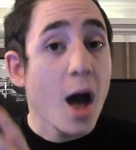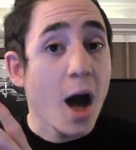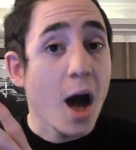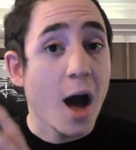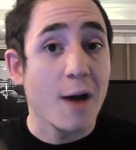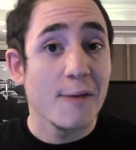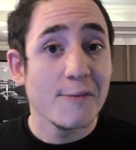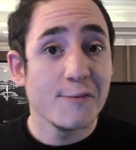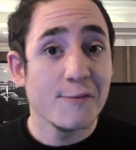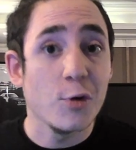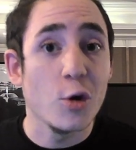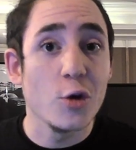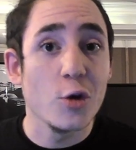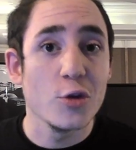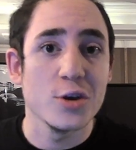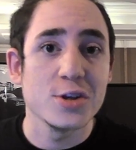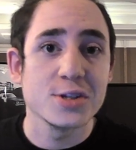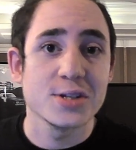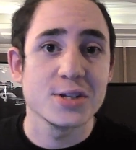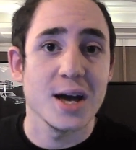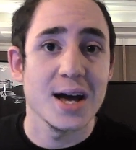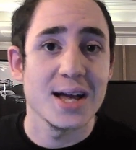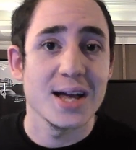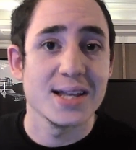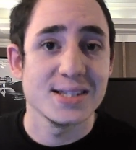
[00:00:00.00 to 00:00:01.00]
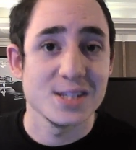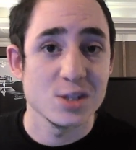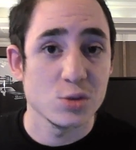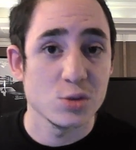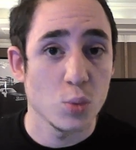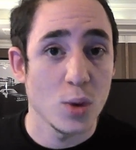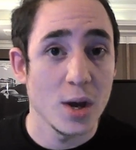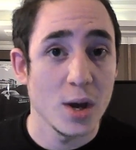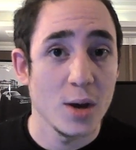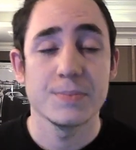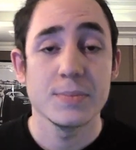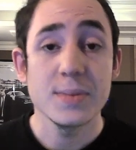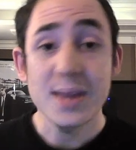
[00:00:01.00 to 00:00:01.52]
for those guides as
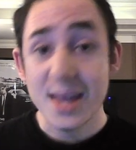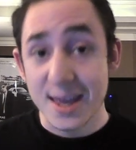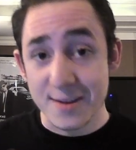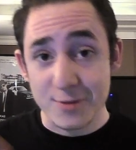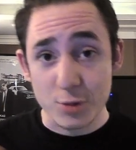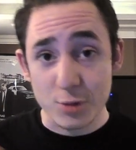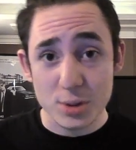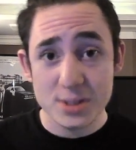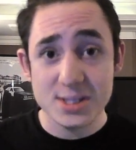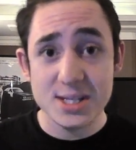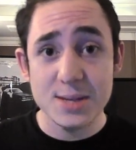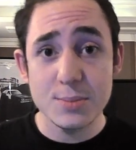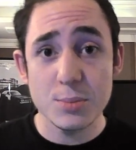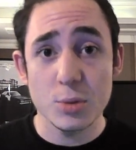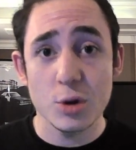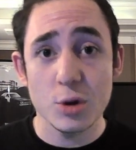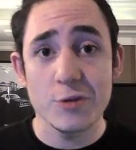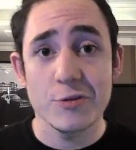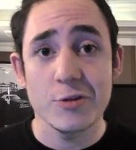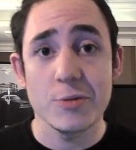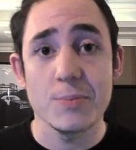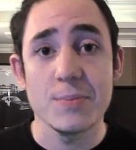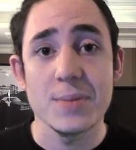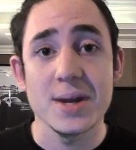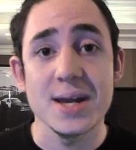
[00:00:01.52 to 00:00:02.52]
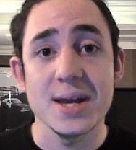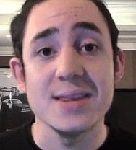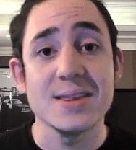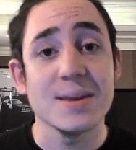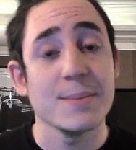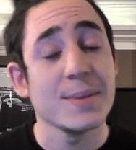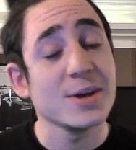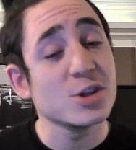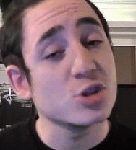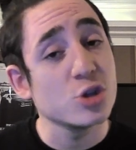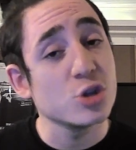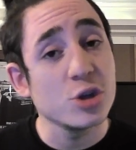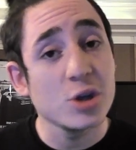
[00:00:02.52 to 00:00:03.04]
well. If you want to see more from me, then
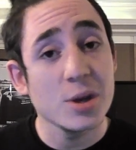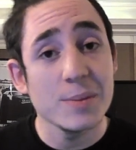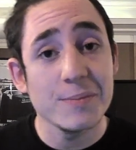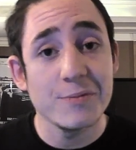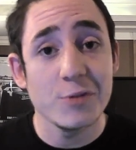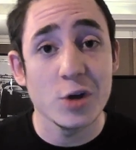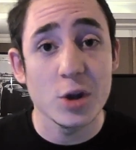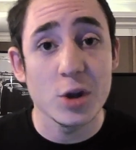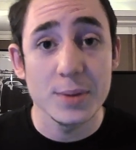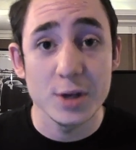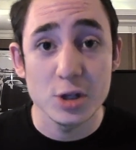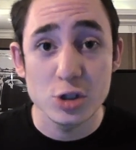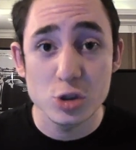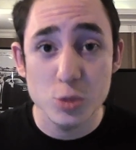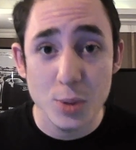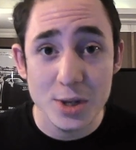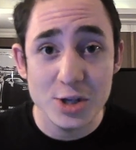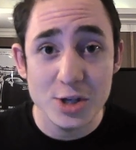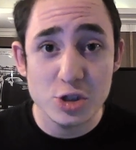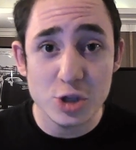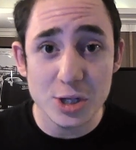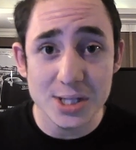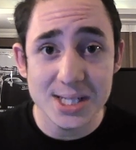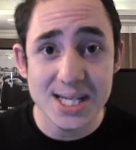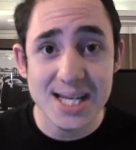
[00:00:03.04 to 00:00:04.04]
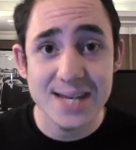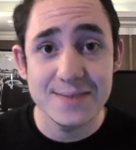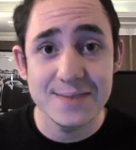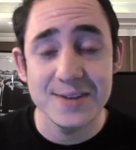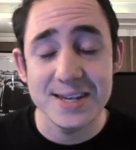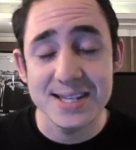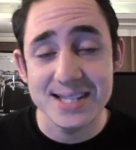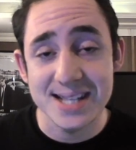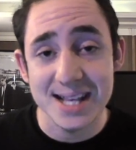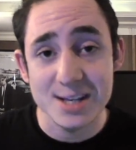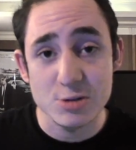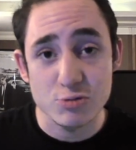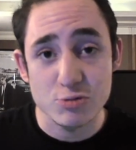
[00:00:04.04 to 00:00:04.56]
make sure you can follow me on
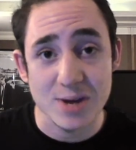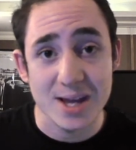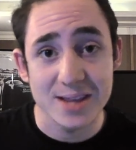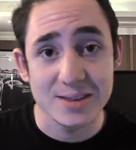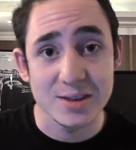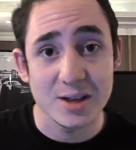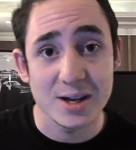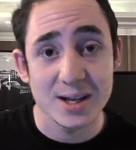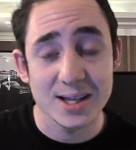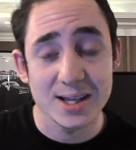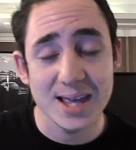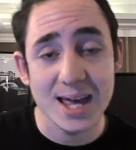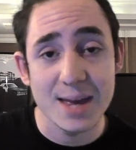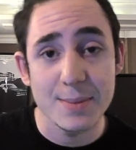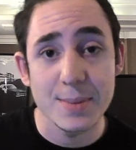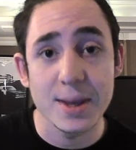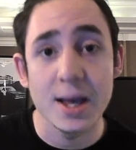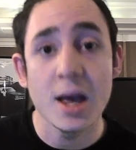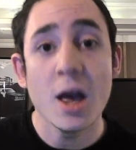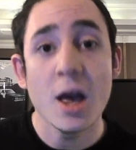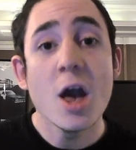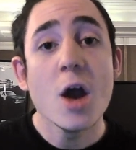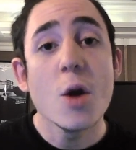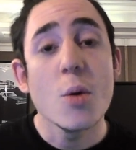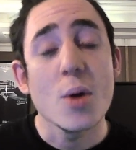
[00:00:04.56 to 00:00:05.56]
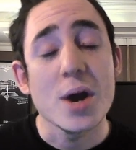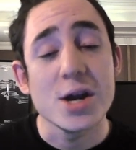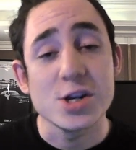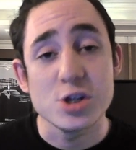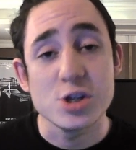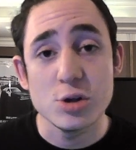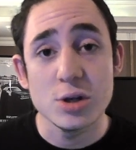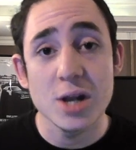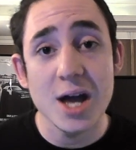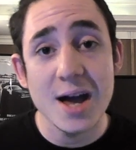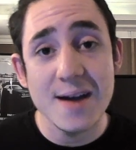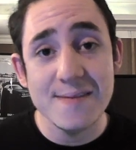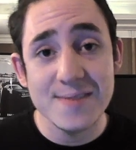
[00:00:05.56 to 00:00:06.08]
twitch.tv/Radthar Gaming, where I do
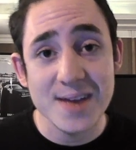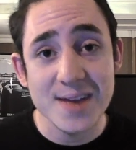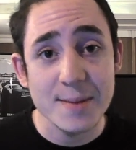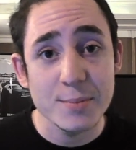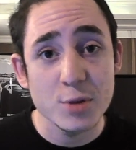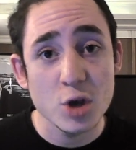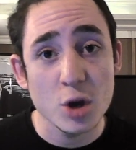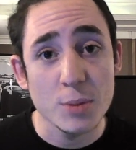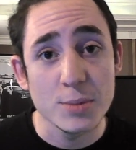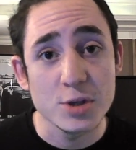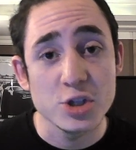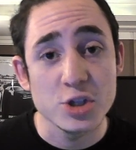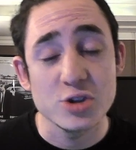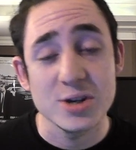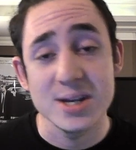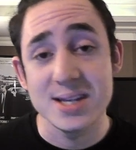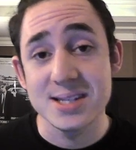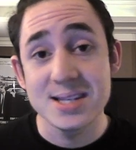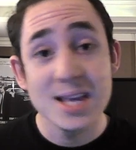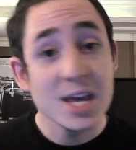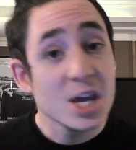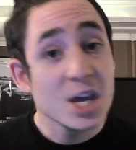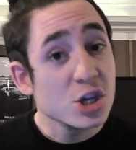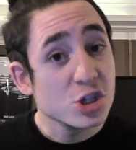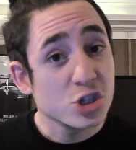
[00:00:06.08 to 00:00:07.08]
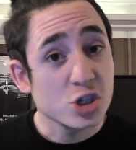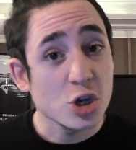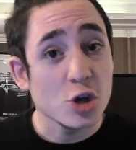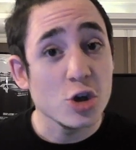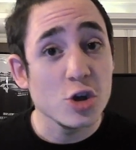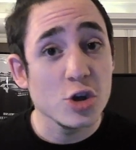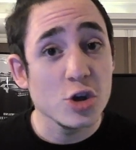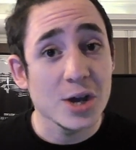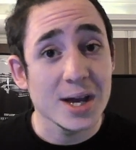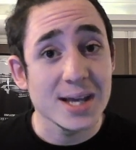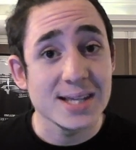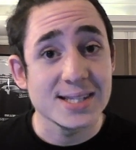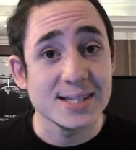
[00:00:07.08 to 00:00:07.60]
live game commentaries, show you
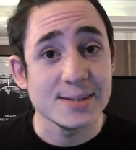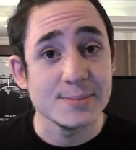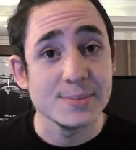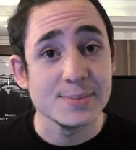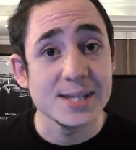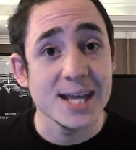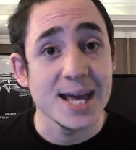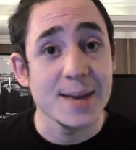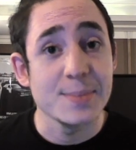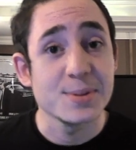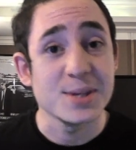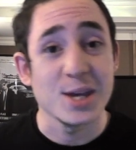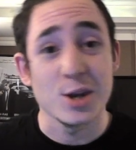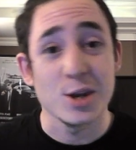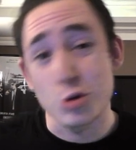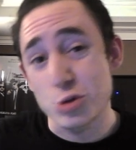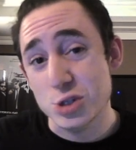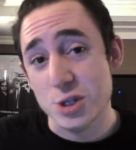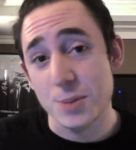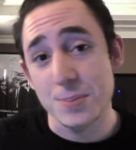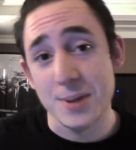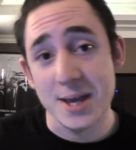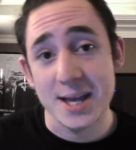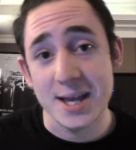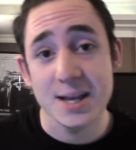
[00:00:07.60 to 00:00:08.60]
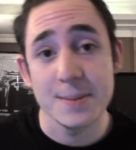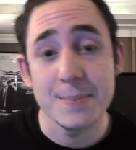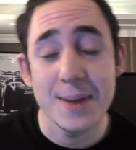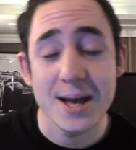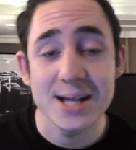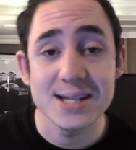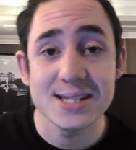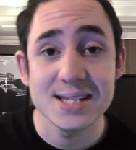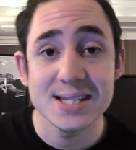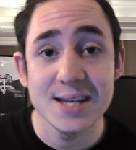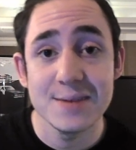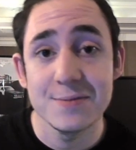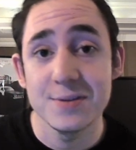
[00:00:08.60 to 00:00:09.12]
guys some tips, and also play
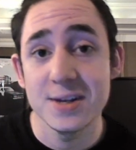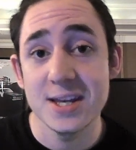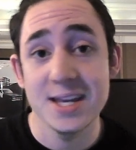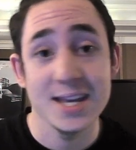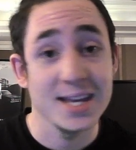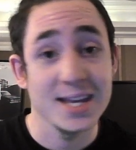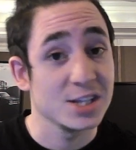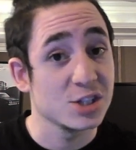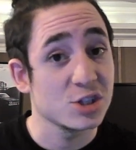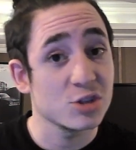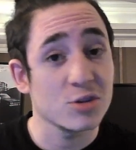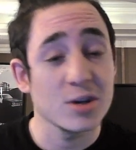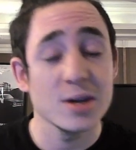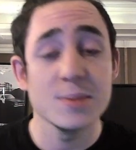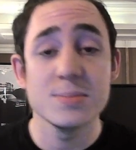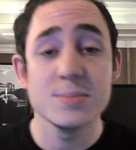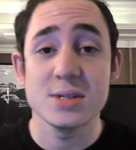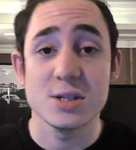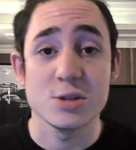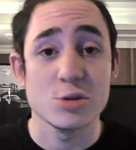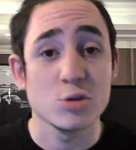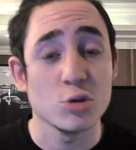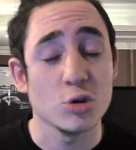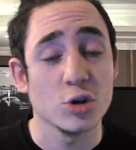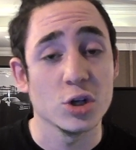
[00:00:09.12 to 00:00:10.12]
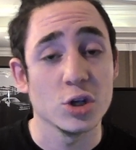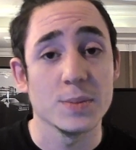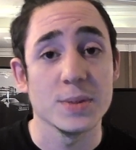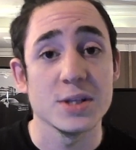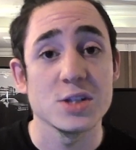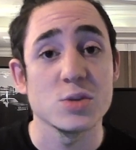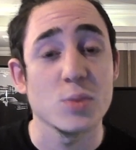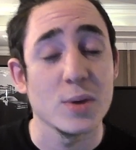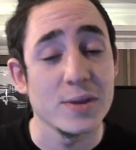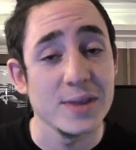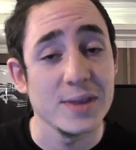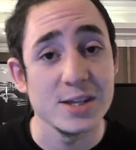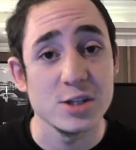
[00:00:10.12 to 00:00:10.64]
competitively in scrims and tournaments
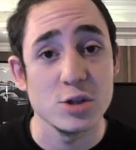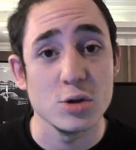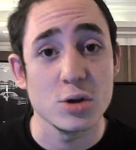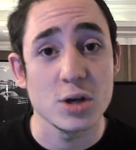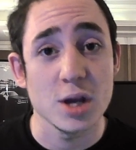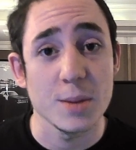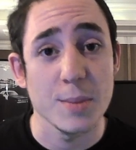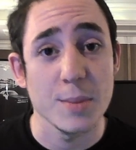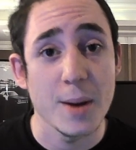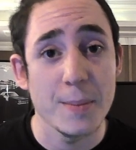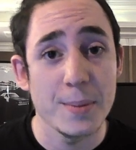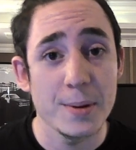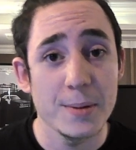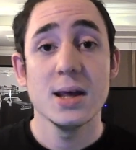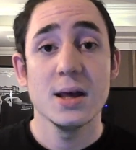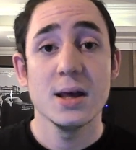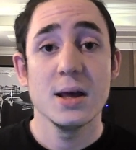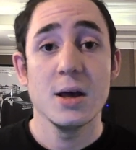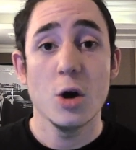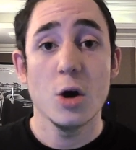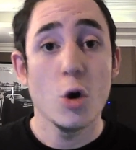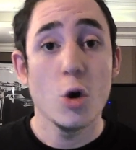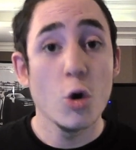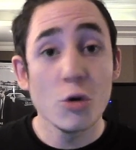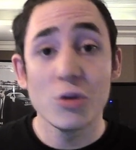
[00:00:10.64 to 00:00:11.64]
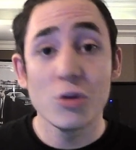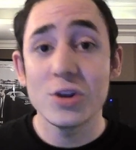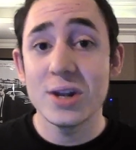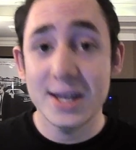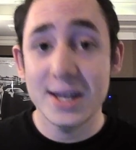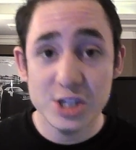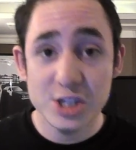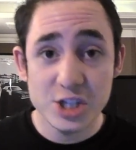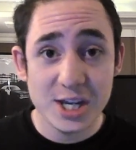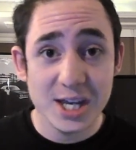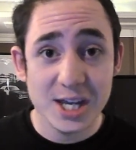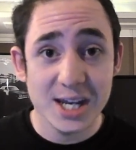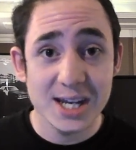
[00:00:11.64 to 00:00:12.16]
when they do come up. All the links
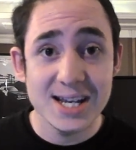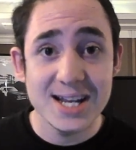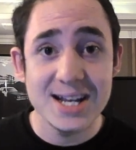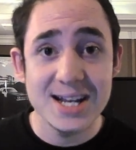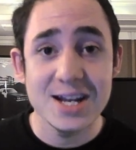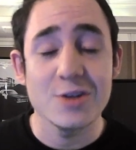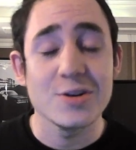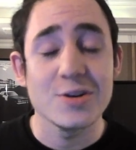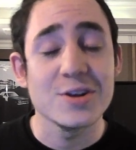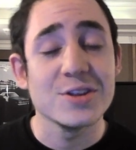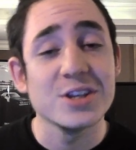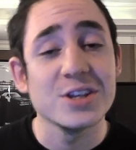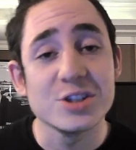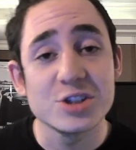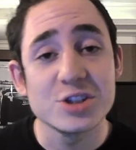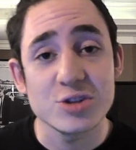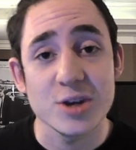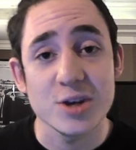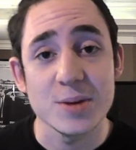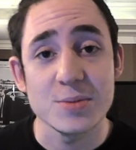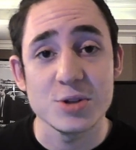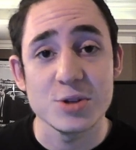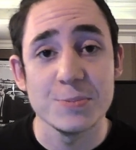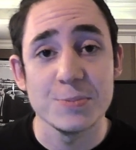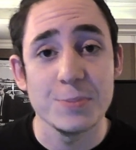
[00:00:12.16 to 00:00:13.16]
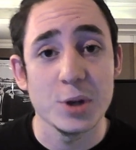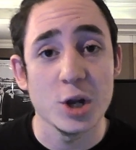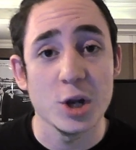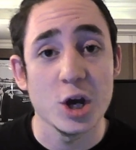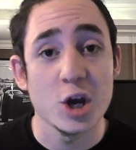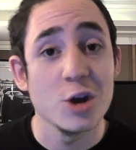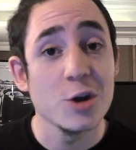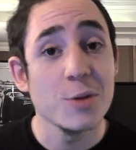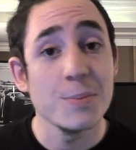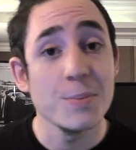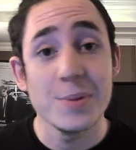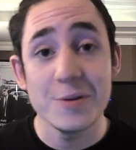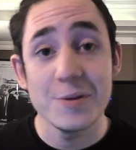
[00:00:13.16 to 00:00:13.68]
you're going to need are in the description below,
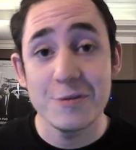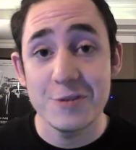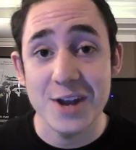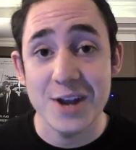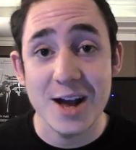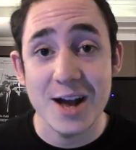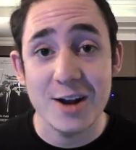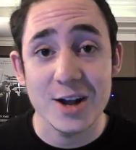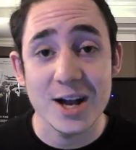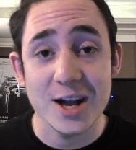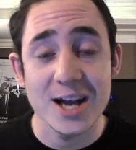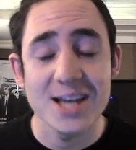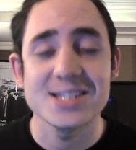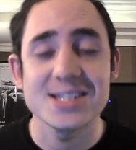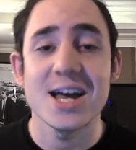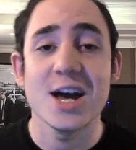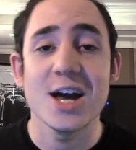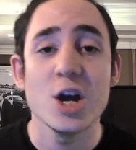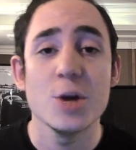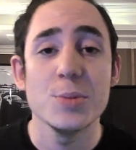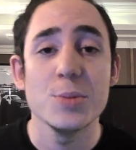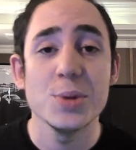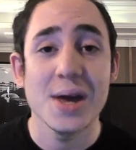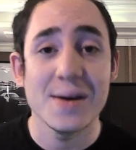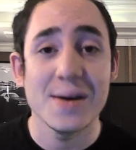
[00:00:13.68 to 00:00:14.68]
but for now guys, I hope you have a